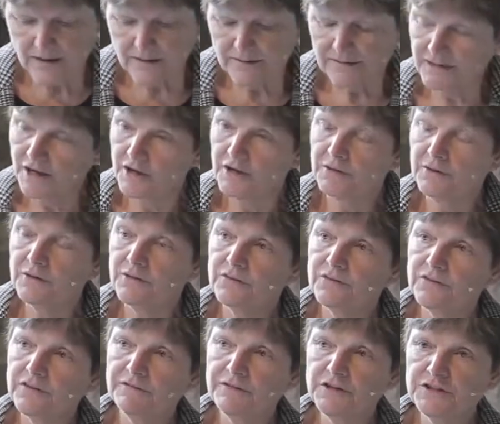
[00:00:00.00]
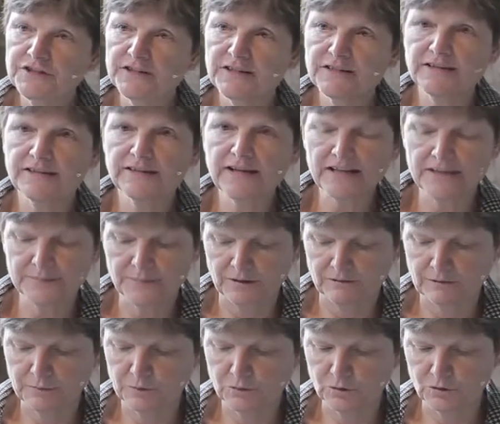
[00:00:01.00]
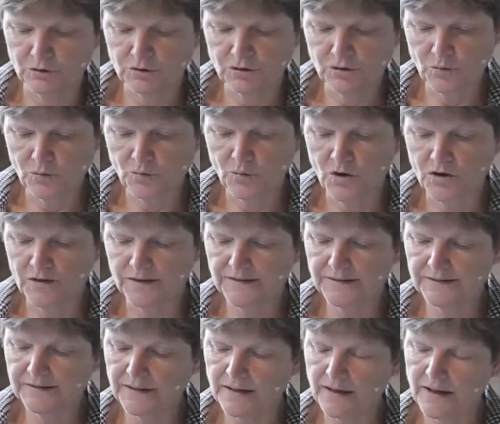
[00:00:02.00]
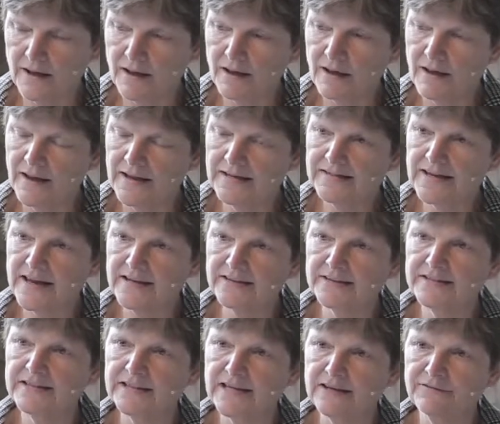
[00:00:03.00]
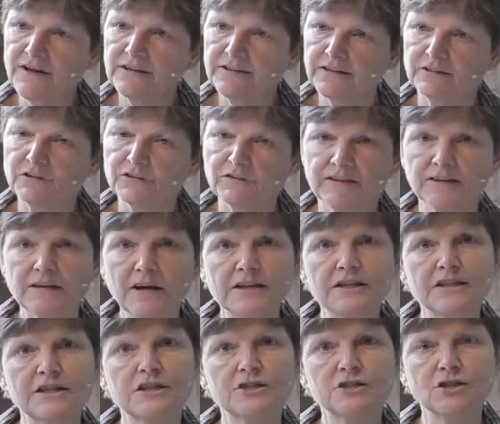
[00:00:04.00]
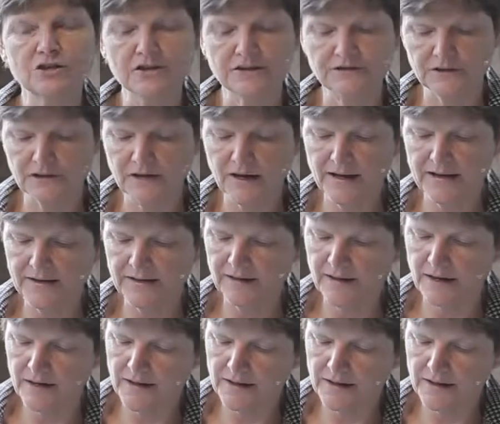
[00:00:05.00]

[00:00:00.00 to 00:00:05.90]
So the Future Cities Catapult report was intended to give us a sort of sighting shot, if you like,